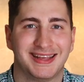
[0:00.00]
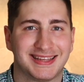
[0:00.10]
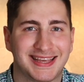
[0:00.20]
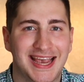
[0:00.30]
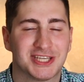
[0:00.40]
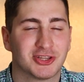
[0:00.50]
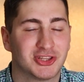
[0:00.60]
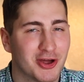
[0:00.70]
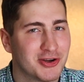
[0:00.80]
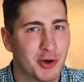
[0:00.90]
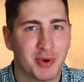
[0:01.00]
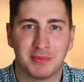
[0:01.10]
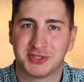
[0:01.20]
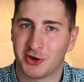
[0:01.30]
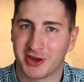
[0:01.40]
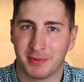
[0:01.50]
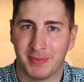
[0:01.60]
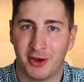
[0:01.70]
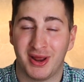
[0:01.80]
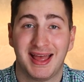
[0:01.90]
In case you don't know what I'm talking
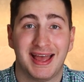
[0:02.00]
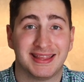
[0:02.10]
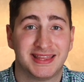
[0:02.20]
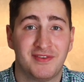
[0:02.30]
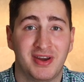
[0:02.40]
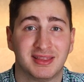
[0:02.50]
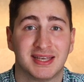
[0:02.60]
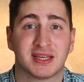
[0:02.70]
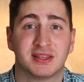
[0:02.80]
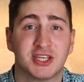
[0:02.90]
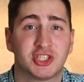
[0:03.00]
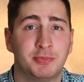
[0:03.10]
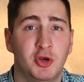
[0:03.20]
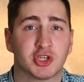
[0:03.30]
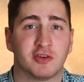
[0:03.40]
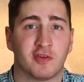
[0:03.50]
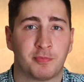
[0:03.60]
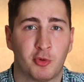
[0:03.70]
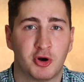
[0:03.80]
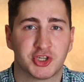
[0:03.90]
about, a dividend is a distribution of a
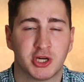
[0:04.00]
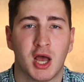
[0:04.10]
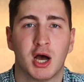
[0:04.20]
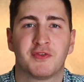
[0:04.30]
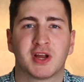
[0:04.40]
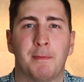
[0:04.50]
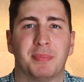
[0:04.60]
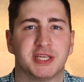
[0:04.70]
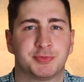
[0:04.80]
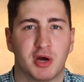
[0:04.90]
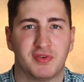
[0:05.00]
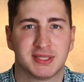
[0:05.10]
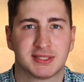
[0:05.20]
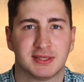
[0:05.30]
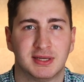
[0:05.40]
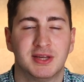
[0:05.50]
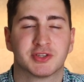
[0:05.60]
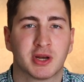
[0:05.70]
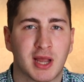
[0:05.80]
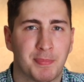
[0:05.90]
portion of company's profits.
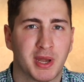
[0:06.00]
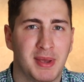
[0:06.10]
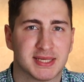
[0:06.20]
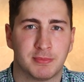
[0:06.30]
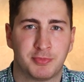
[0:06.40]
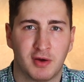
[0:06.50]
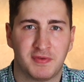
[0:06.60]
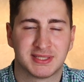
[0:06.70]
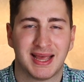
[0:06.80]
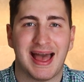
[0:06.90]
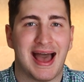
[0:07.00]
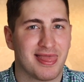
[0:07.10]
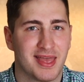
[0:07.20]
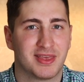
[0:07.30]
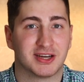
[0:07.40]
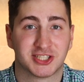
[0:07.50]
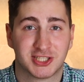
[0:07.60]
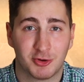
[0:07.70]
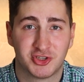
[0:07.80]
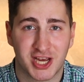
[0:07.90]
So the company made some profits and then they're
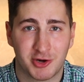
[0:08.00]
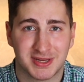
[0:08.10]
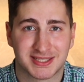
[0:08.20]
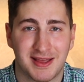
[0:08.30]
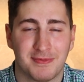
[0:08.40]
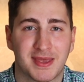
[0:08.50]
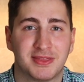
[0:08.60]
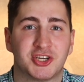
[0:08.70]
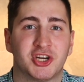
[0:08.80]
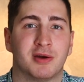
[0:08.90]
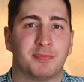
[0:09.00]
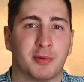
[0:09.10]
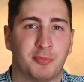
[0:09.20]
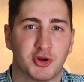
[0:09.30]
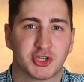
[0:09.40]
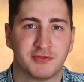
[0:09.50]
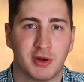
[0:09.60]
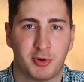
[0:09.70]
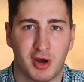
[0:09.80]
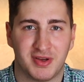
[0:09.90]
so generous that they share a proportion of
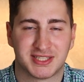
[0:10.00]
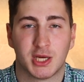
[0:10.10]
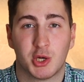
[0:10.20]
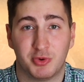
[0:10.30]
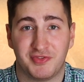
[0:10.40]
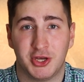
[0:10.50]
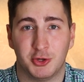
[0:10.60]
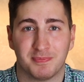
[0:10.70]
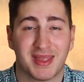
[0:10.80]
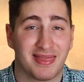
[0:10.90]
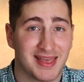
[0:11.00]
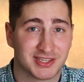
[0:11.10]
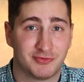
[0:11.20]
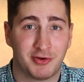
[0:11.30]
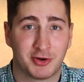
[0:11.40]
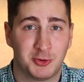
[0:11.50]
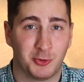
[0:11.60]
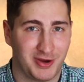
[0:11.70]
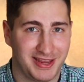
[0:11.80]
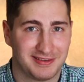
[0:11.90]
their profits with you. And that's very
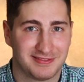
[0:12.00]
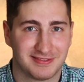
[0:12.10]
cool, right?